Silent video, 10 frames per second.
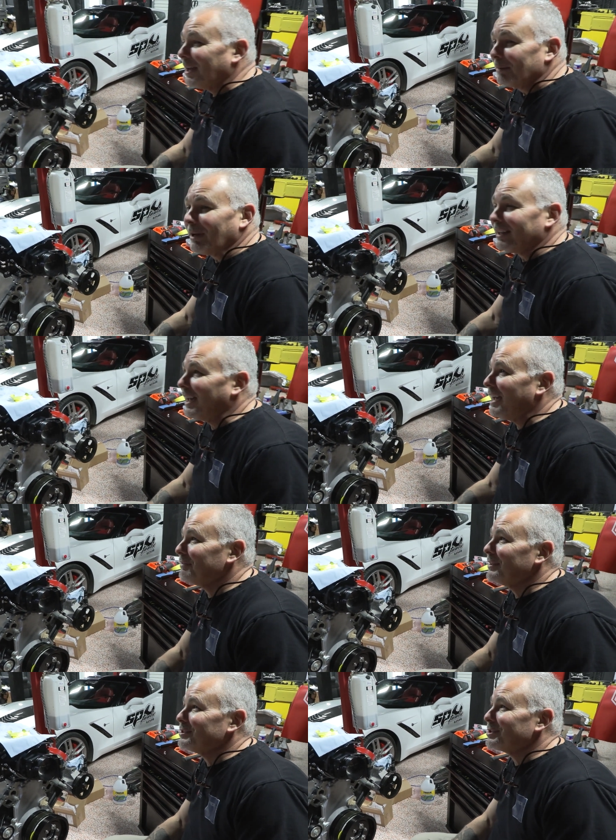about a
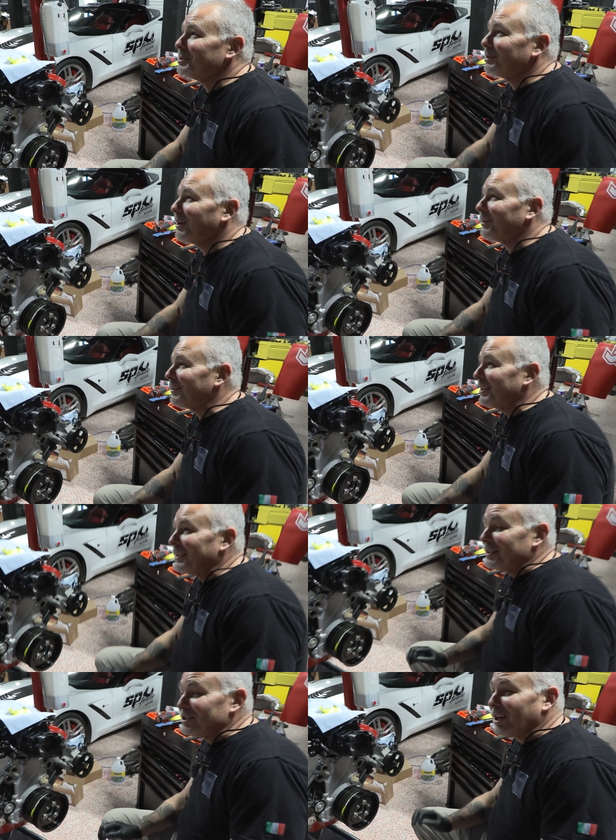half-inch too long,
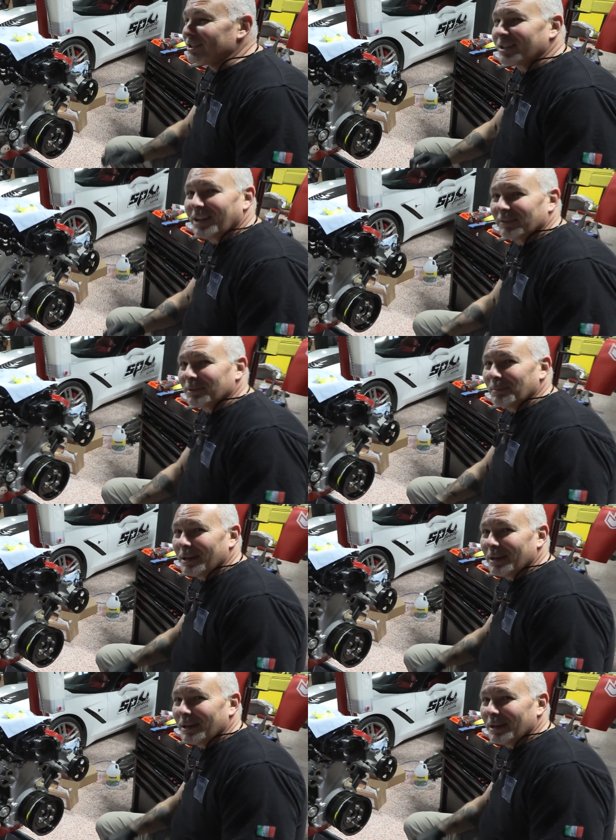just enough to